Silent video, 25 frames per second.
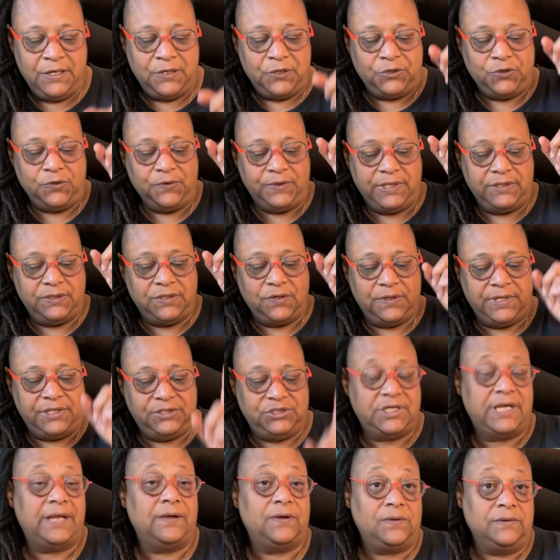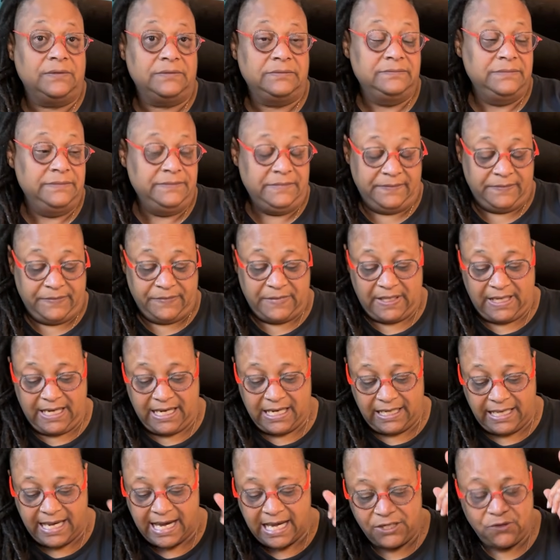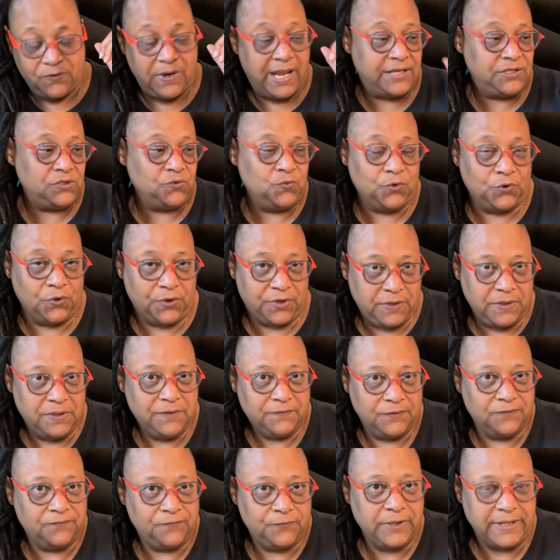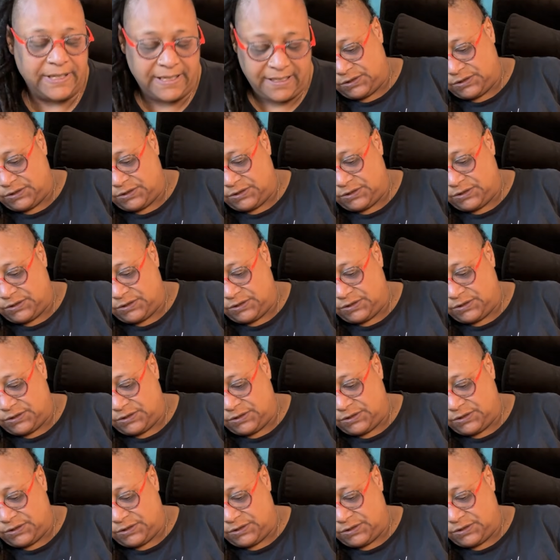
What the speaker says: you could go to jail. And then you had to work for free.